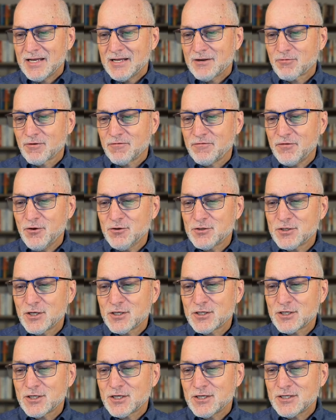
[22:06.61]

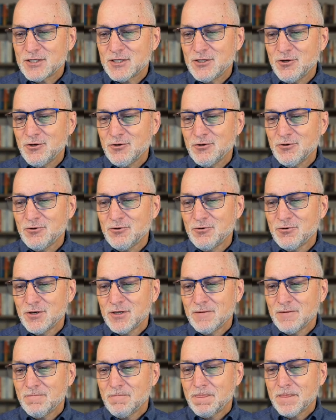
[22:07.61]
refuses to
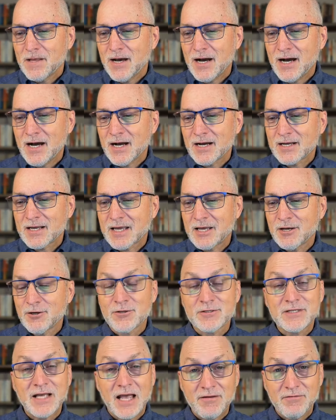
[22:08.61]
kill
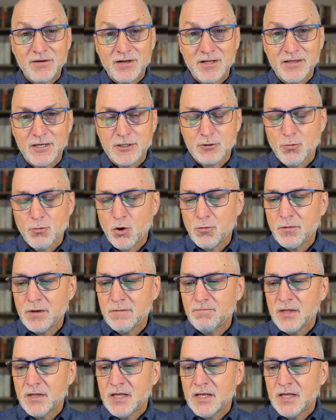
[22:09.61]
David in this moment.